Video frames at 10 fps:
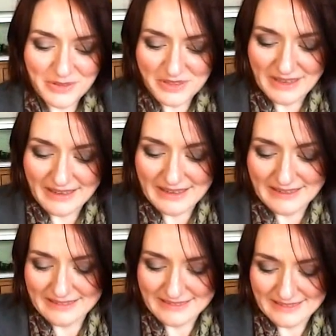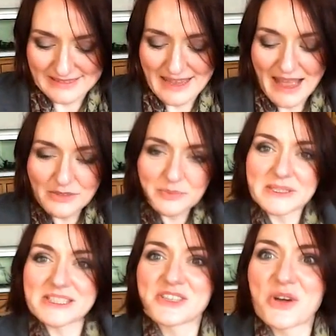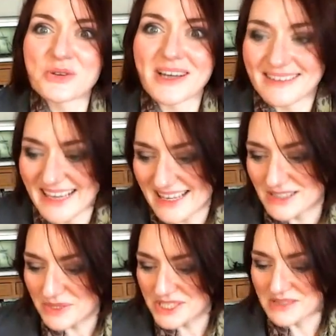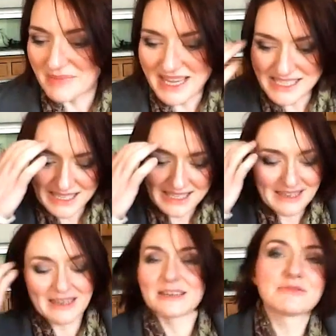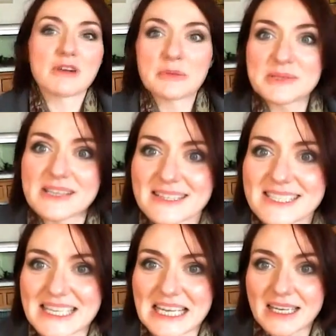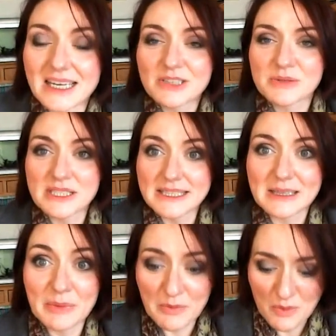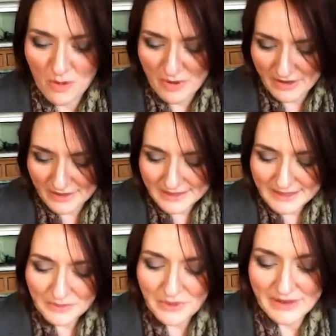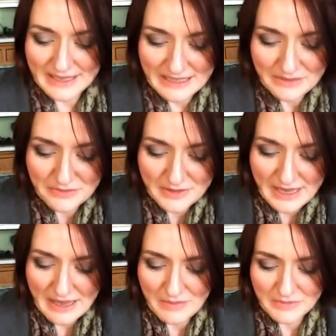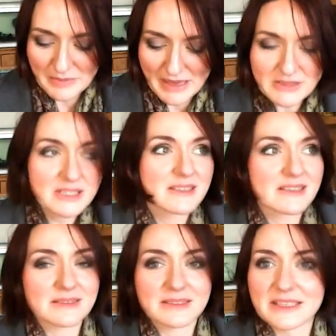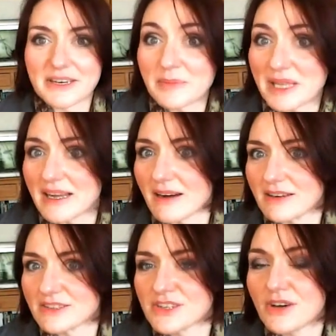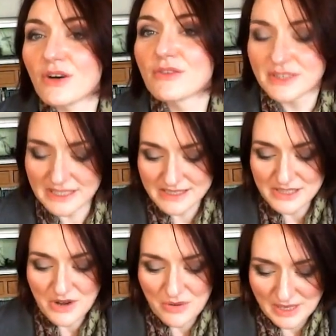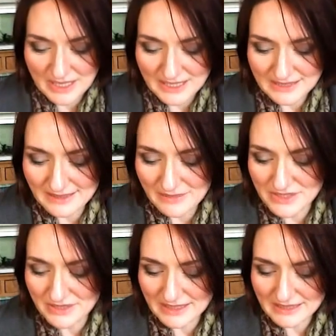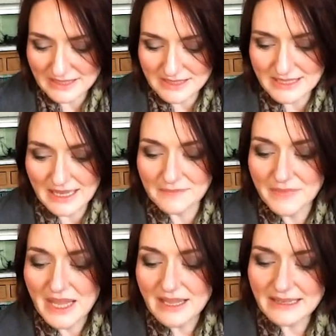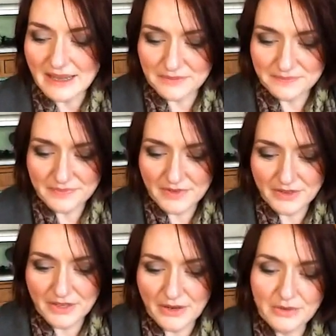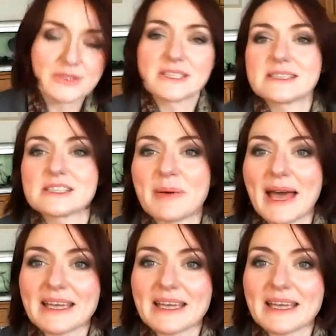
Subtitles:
but I haven't been snowed on yet, which is amazing. I live right beside the sea, so it's a little bit warmer where I live. The mountains near me are covered in snow, and I was looking at that today. Now, there you go. This is the